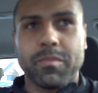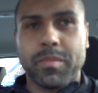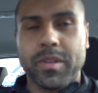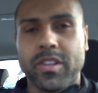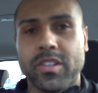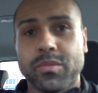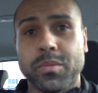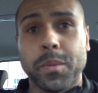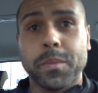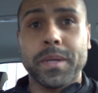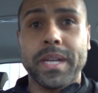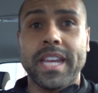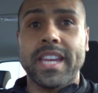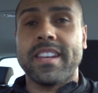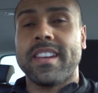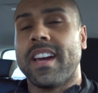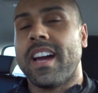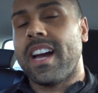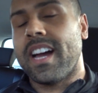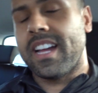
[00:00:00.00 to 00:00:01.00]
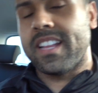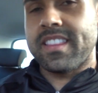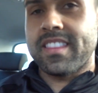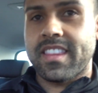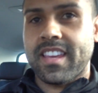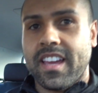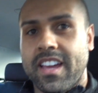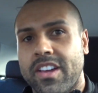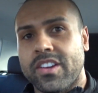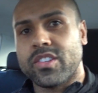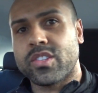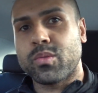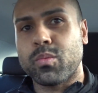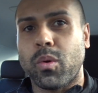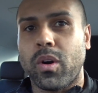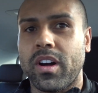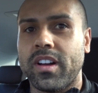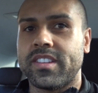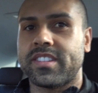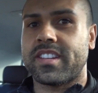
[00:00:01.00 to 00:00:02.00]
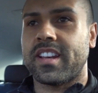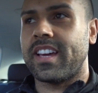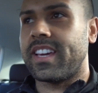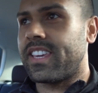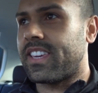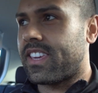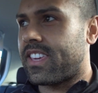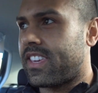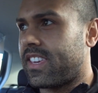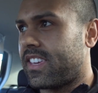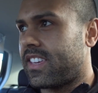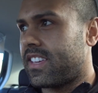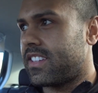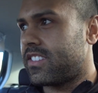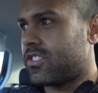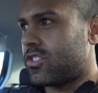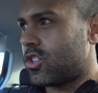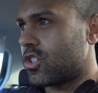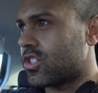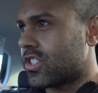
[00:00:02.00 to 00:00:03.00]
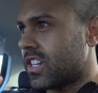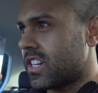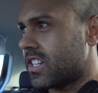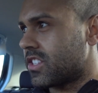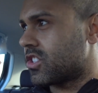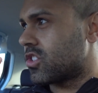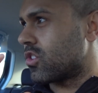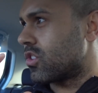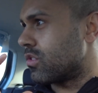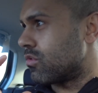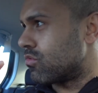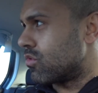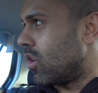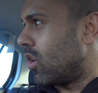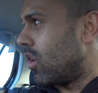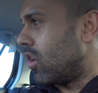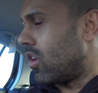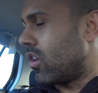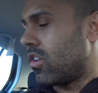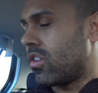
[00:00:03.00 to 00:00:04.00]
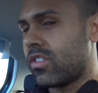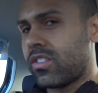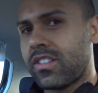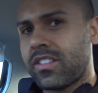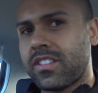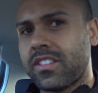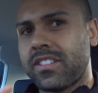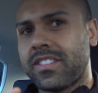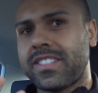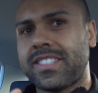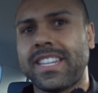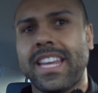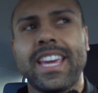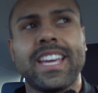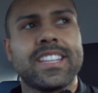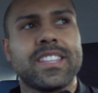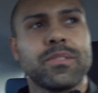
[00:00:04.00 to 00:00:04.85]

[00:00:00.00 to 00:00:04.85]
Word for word: because we went in and the house was like just in its sort of raw state.